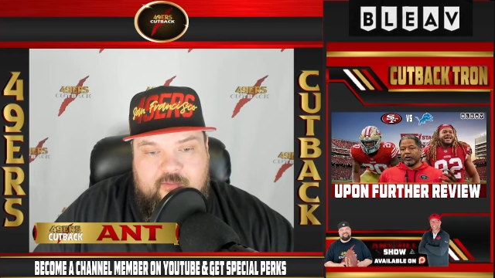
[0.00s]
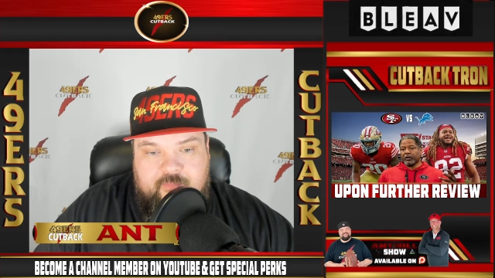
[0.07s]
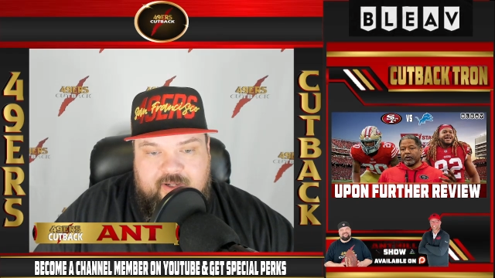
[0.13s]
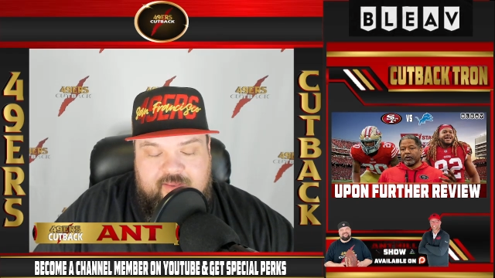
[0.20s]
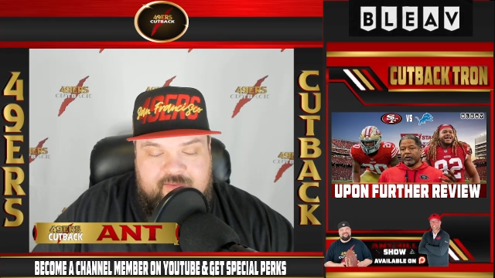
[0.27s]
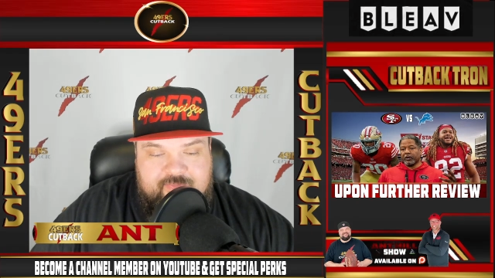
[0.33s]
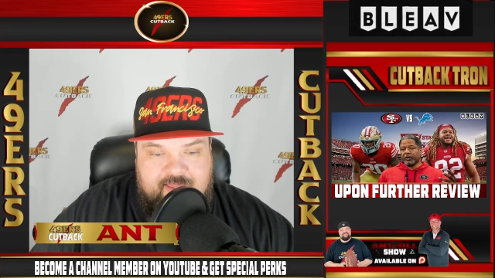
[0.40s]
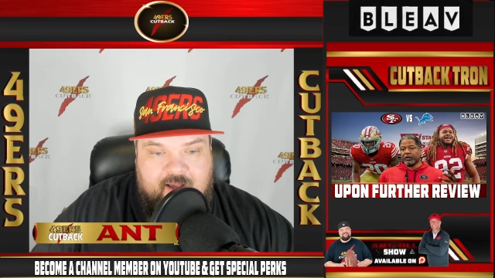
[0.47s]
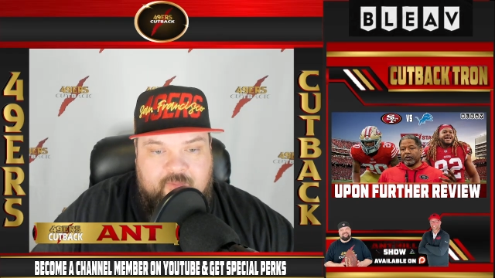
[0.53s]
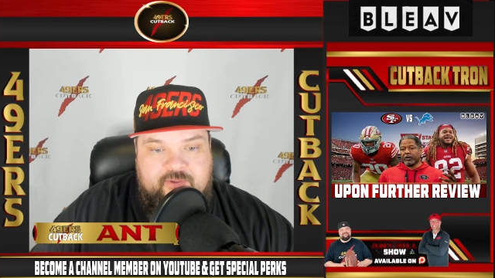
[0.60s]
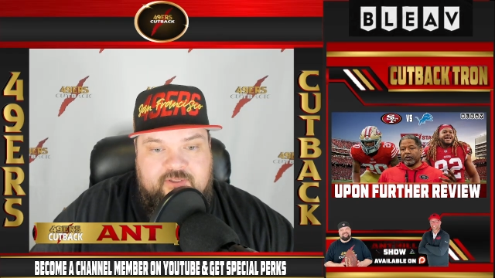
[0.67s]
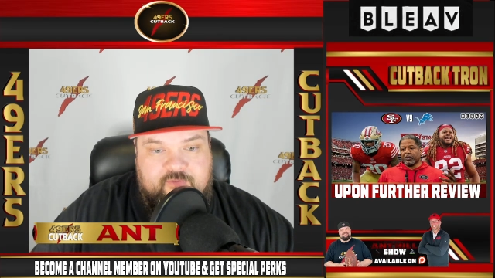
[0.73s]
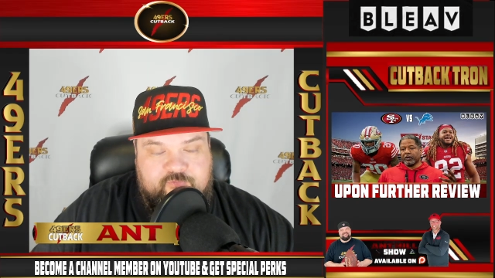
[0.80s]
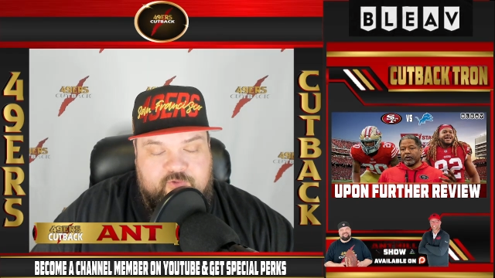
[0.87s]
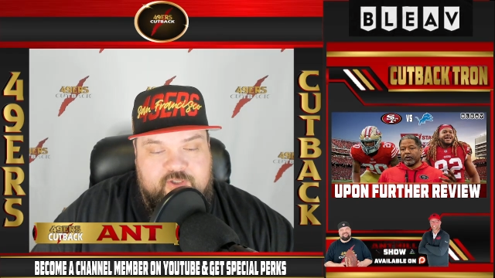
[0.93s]
But I think that
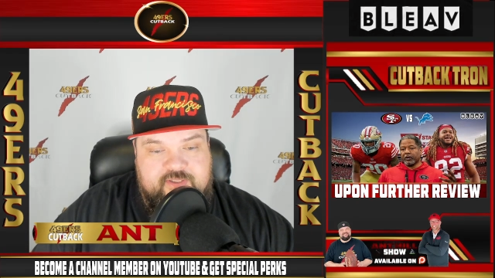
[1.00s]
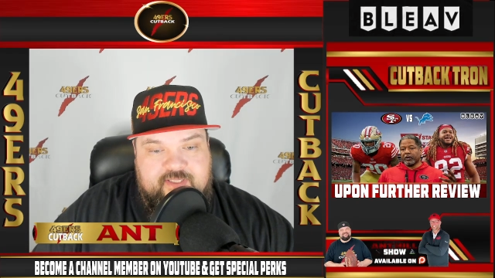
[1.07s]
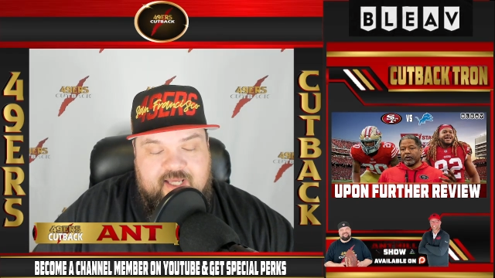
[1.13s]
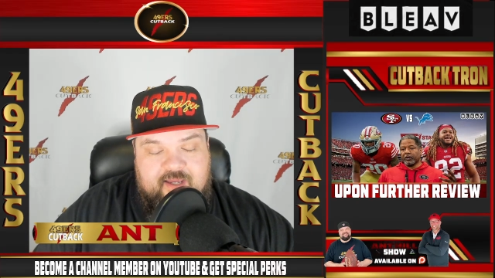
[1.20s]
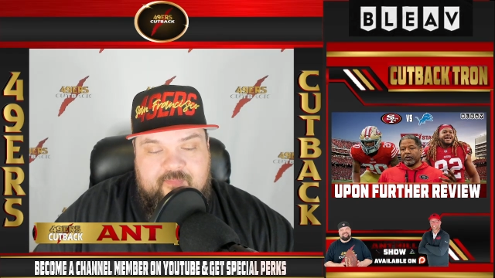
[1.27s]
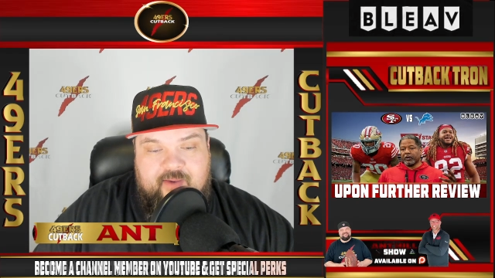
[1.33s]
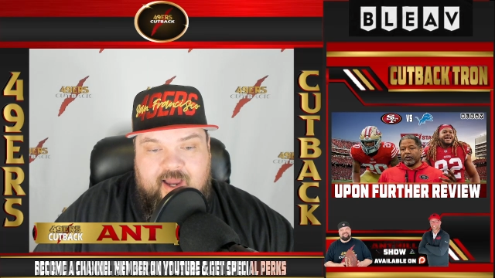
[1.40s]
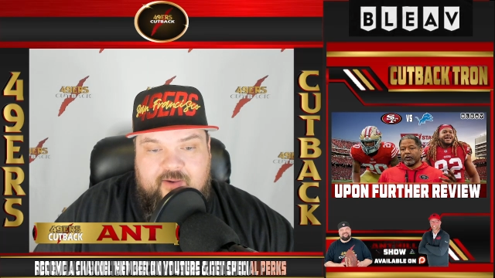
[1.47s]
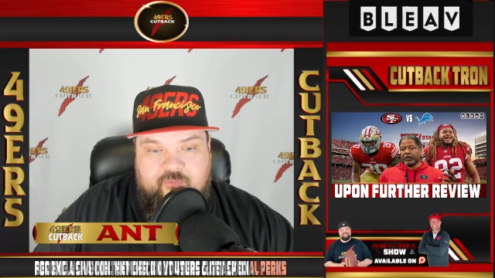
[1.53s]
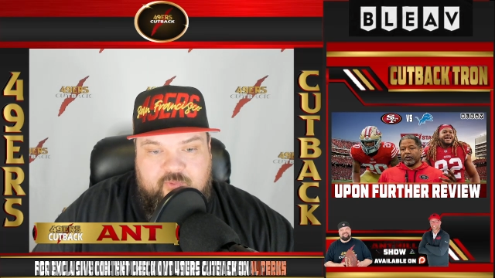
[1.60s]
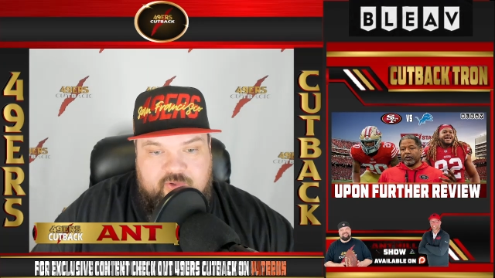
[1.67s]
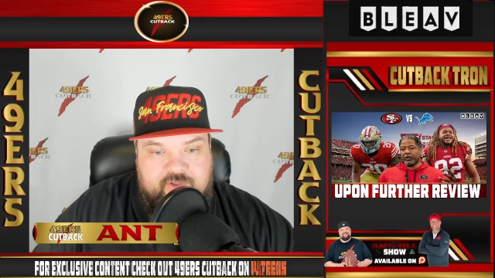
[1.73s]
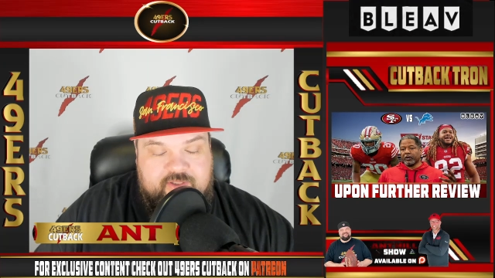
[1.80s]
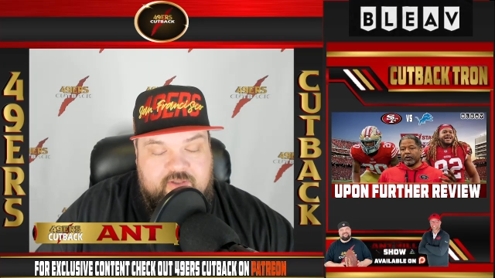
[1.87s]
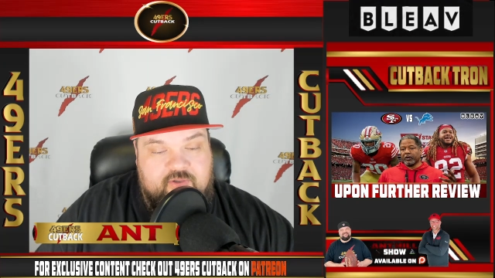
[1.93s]
was the first time I
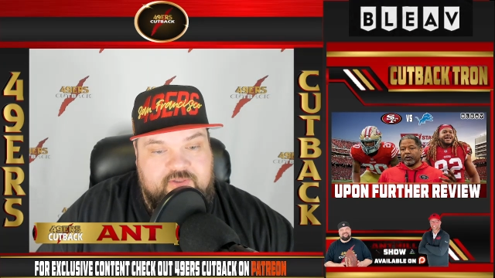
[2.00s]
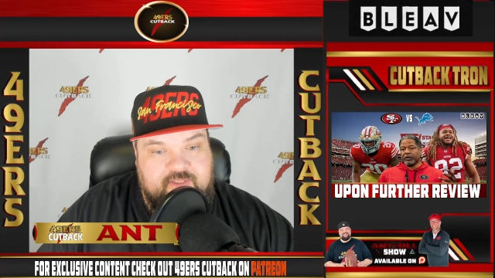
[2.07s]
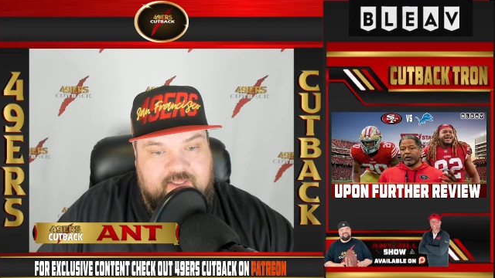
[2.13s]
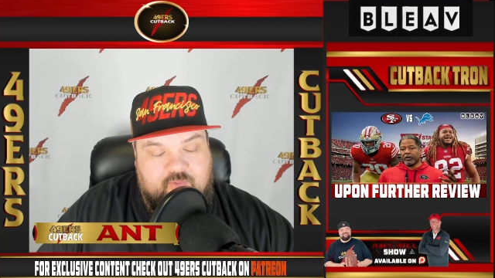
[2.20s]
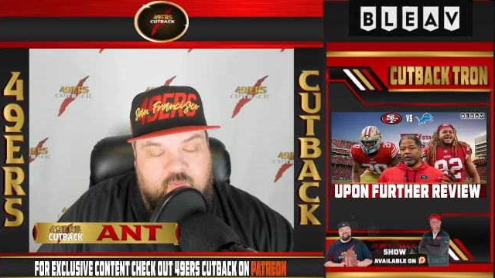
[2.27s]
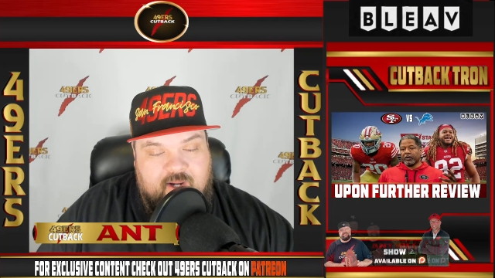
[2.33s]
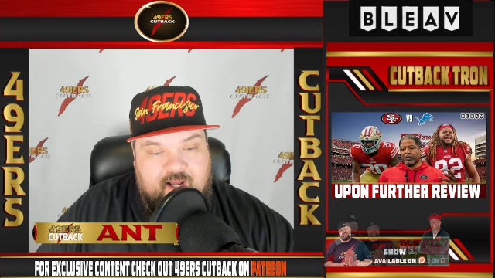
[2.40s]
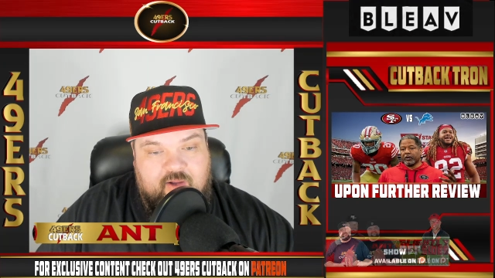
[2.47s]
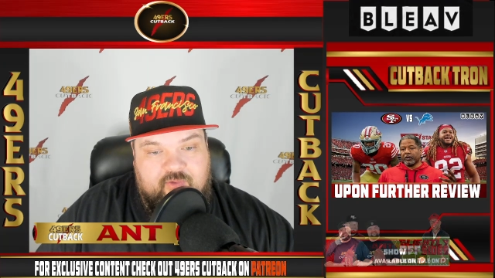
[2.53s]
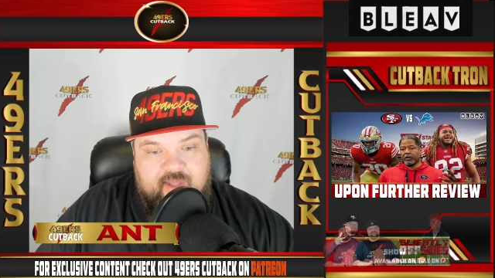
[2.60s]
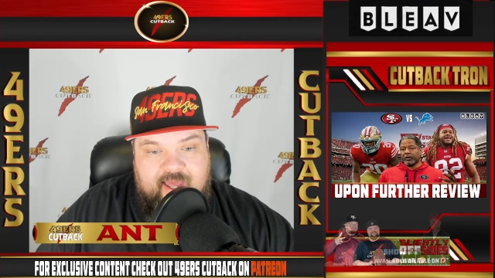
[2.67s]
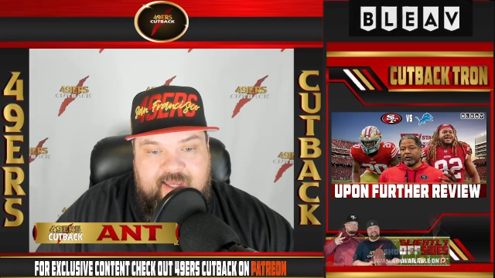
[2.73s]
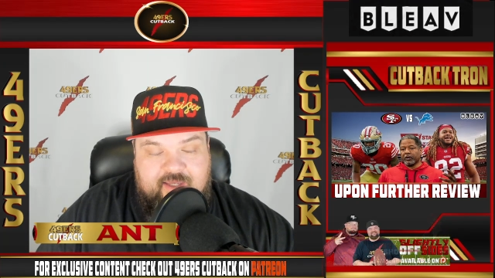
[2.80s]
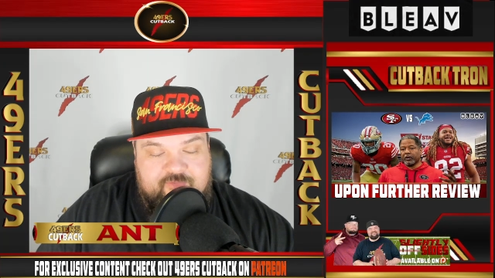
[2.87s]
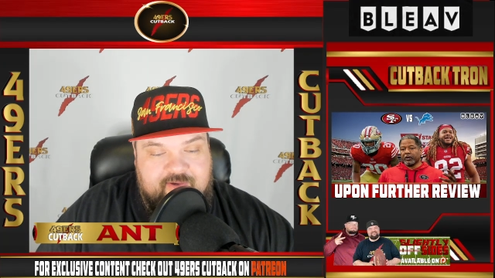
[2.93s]
really noticed, like, wow,
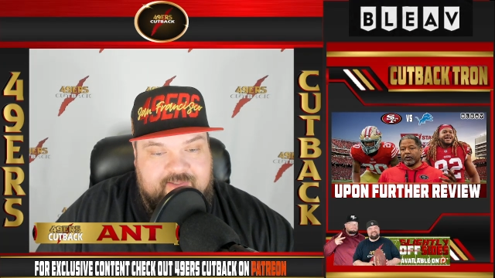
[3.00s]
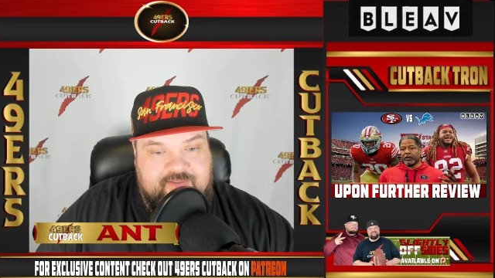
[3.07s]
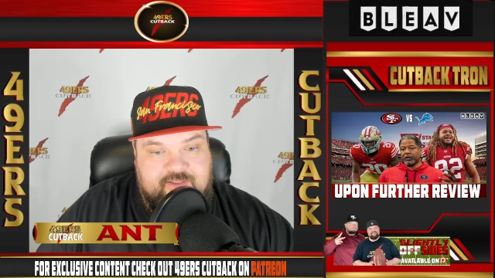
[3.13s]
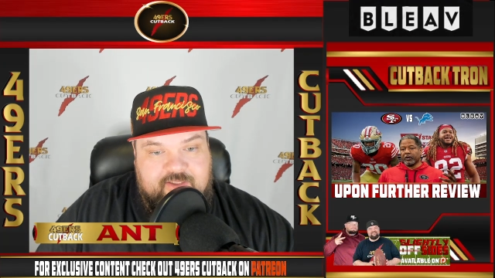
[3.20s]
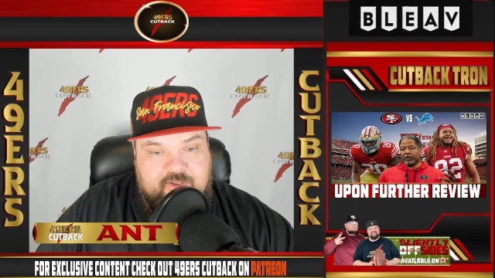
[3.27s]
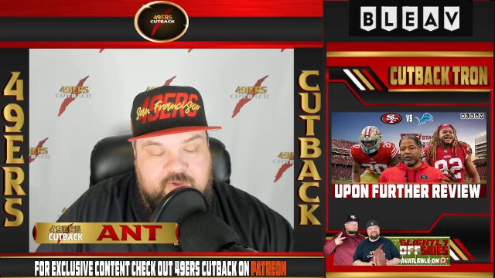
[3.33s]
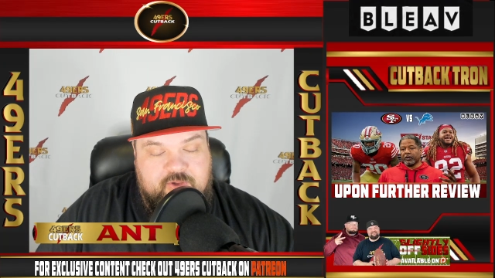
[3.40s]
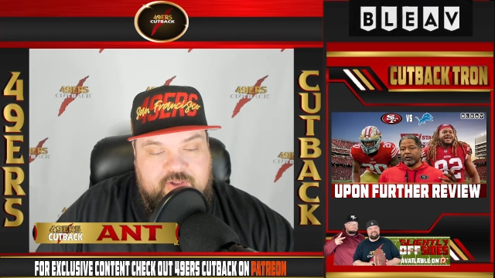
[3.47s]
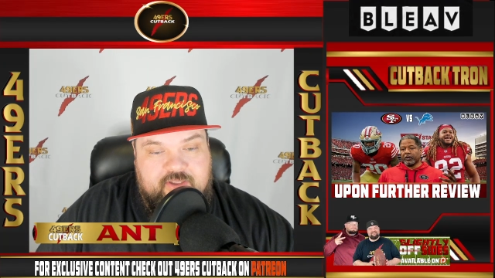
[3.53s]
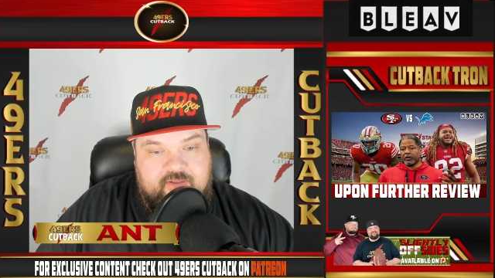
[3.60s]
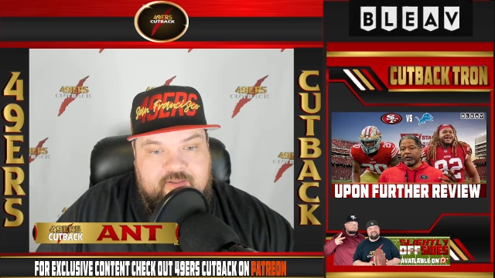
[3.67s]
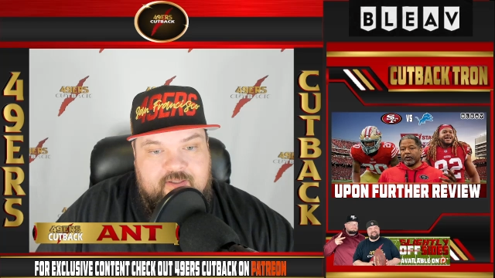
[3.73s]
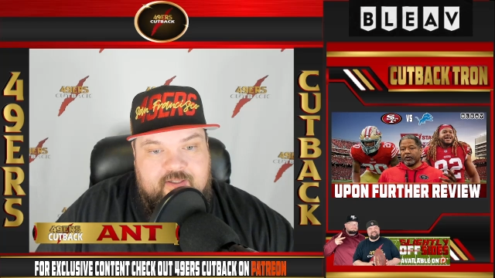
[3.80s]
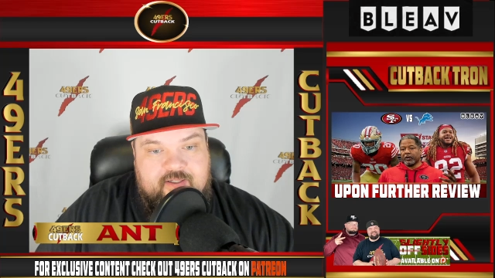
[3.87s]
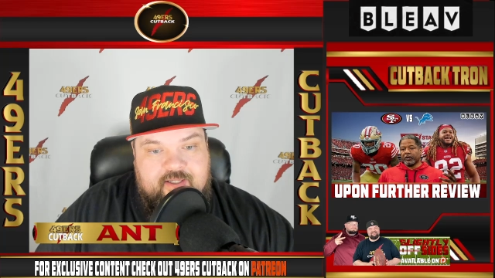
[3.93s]
lack of execution